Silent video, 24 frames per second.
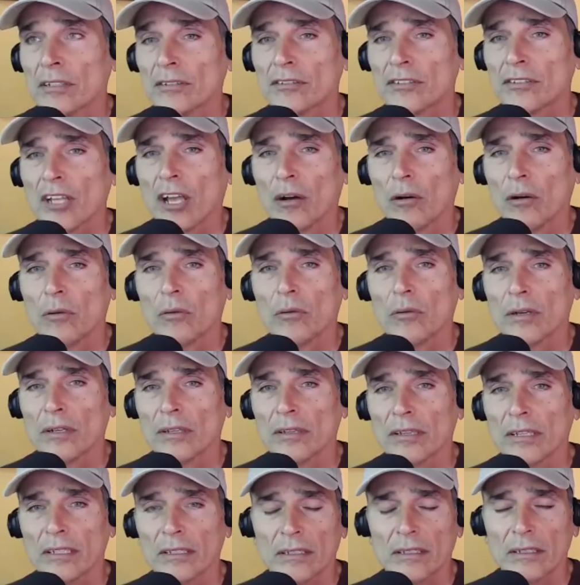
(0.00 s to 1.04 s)
So
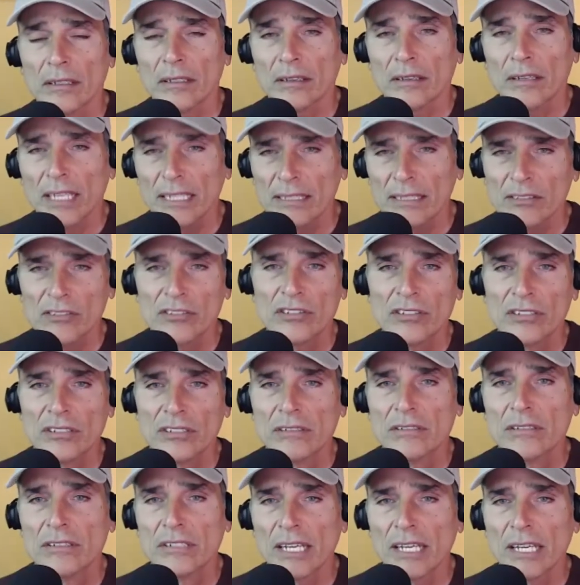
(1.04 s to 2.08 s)
let's
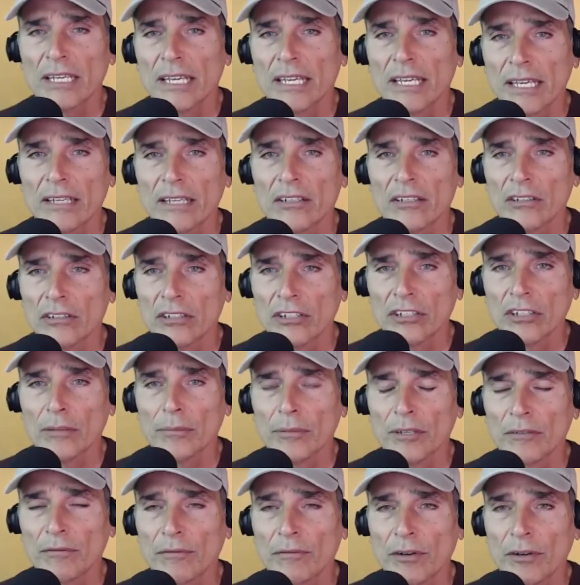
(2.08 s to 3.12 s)
dig in a little
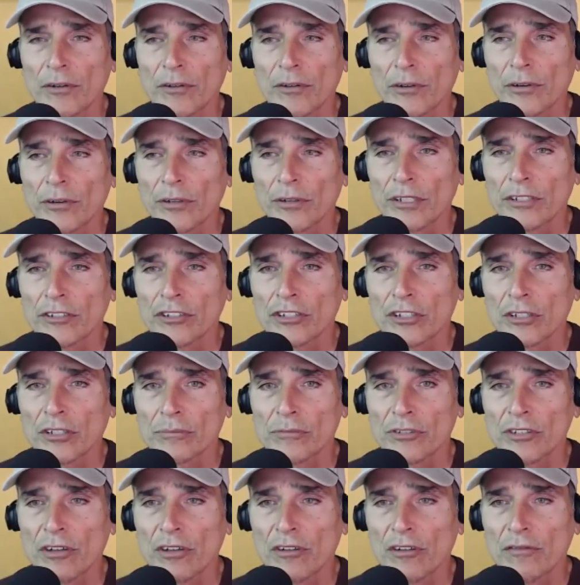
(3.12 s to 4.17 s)
bit further in
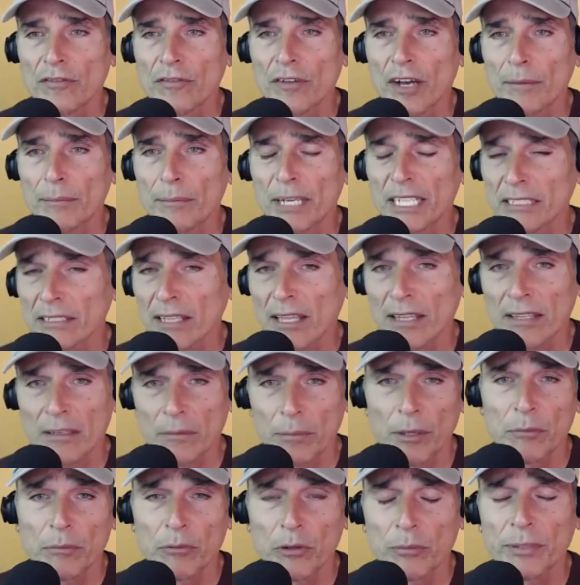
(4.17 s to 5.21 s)
terms of, uh, because I think
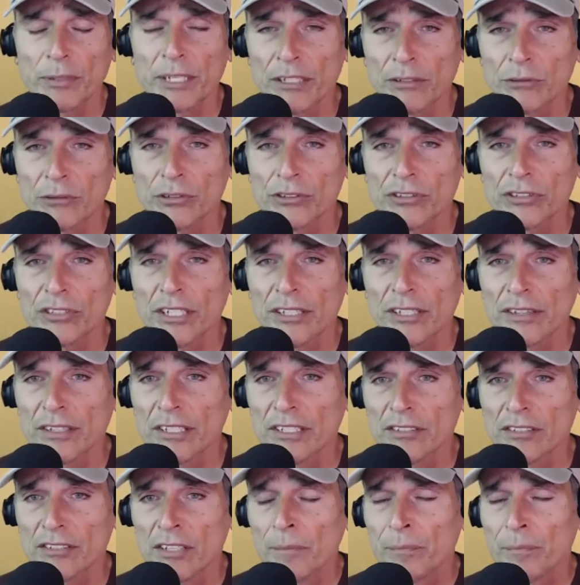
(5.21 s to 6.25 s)
people will be interested in
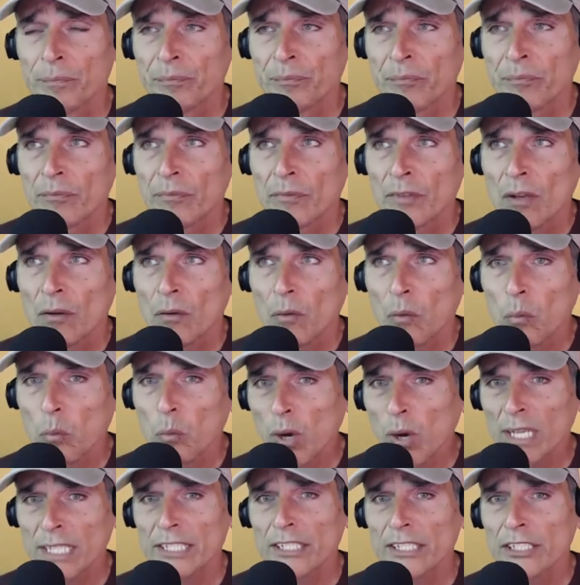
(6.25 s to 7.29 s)
this,
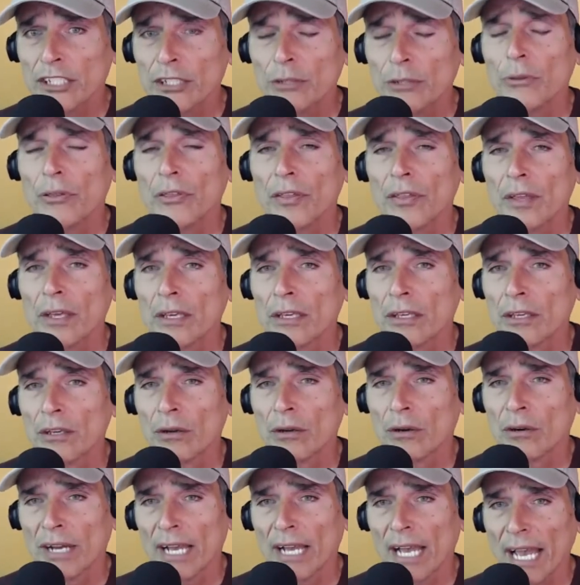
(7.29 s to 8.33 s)
what you think
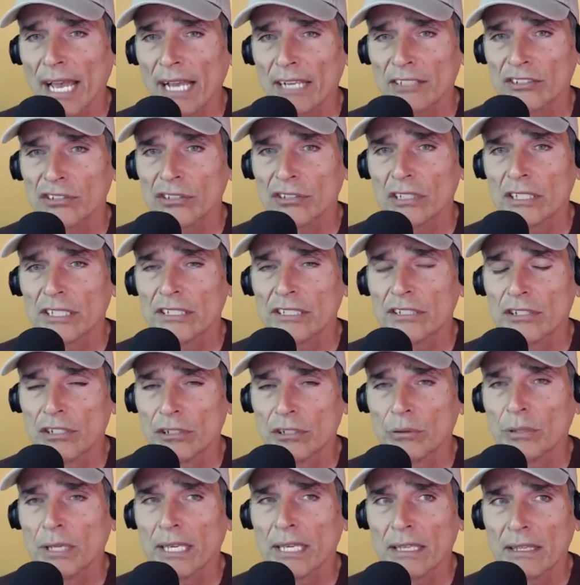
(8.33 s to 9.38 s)
you're actually
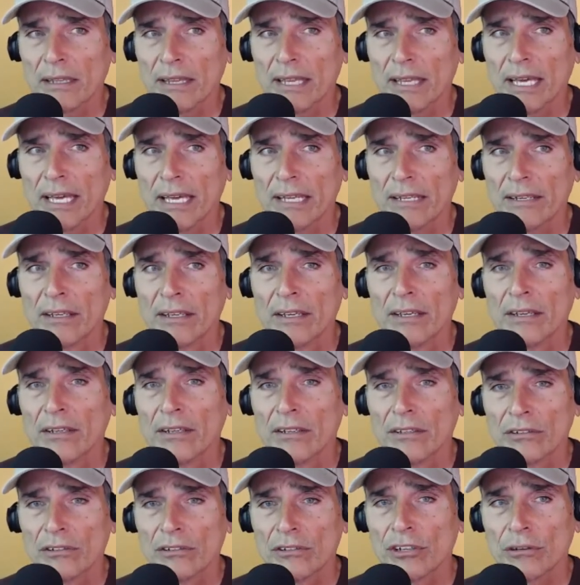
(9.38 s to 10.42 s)
doing then
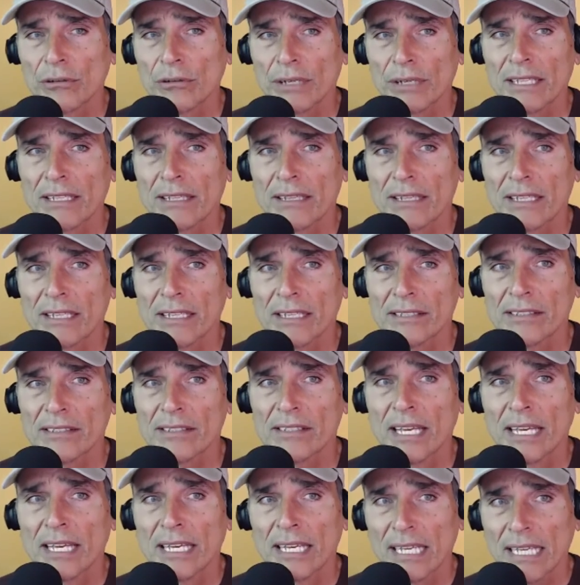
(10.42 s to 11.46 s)
during this
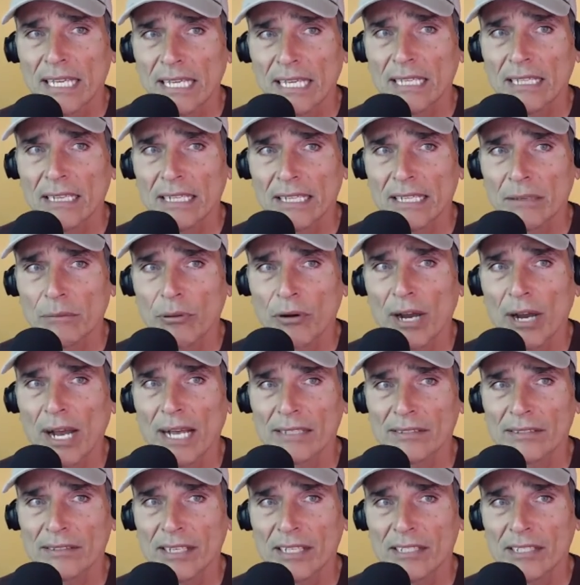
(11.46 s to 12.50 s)
healing
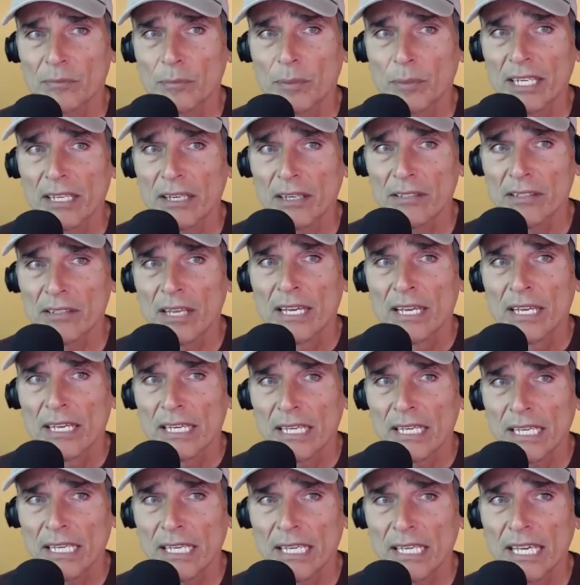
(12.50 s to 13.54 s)
process, because
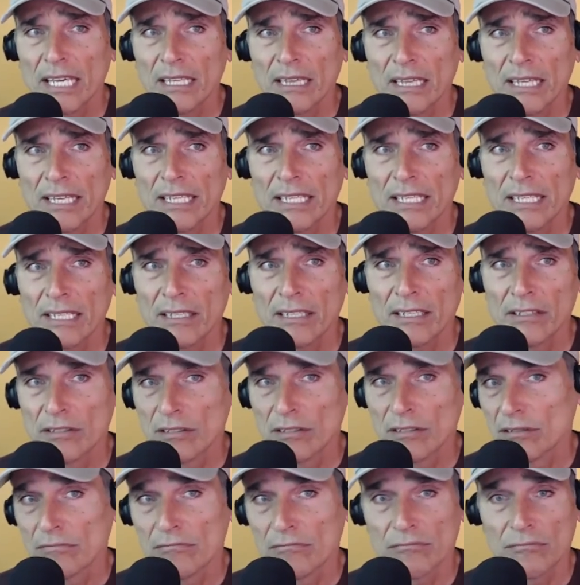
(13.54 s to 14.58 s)
healing
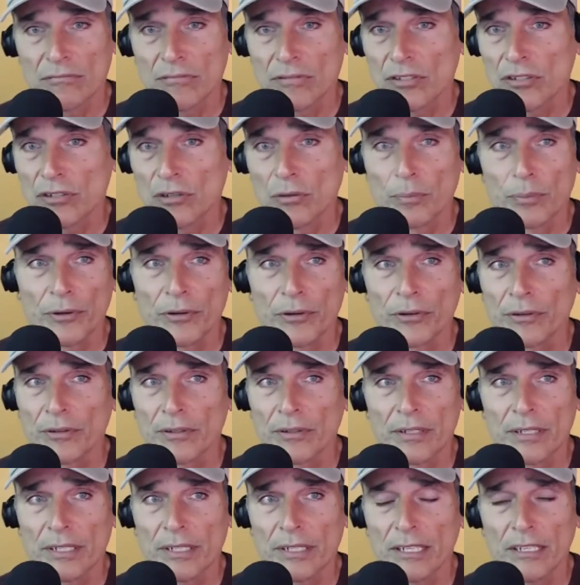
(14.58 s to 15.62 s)
is super
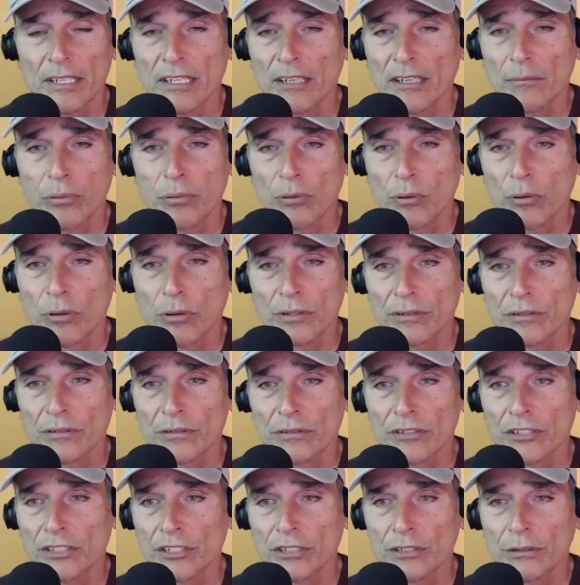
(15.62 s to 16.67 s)
important
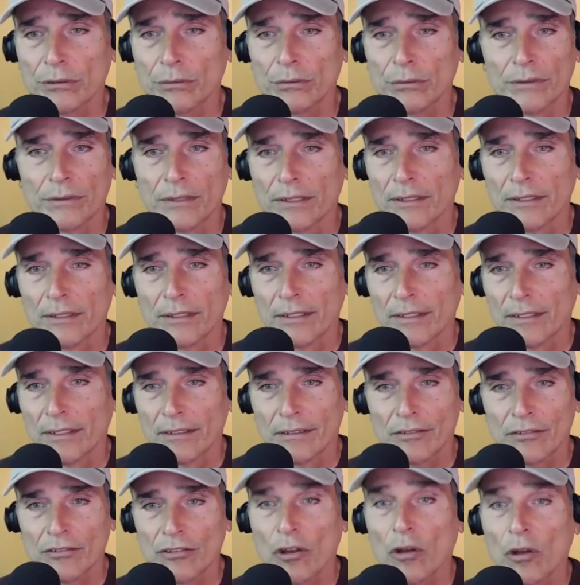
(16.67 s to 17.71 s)
to
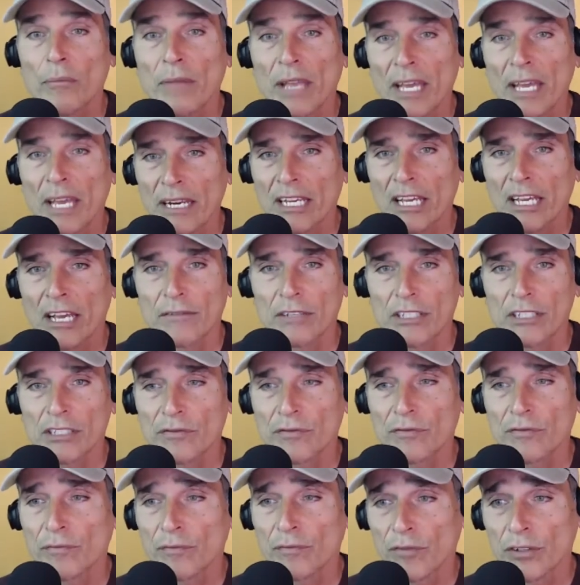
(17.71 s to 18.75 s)
so many of us
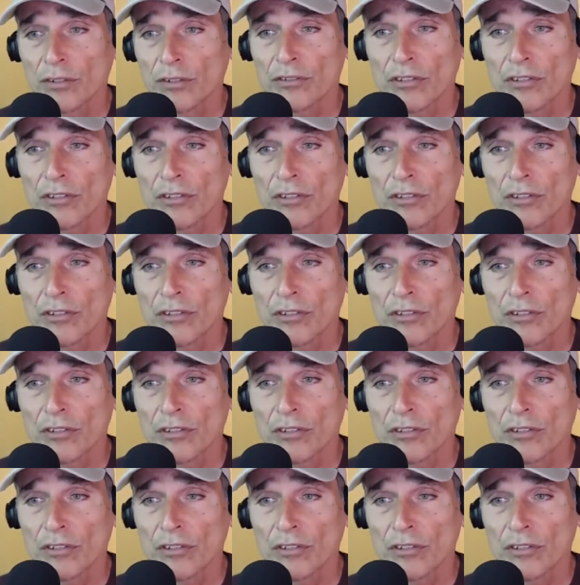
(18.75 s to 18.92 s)
for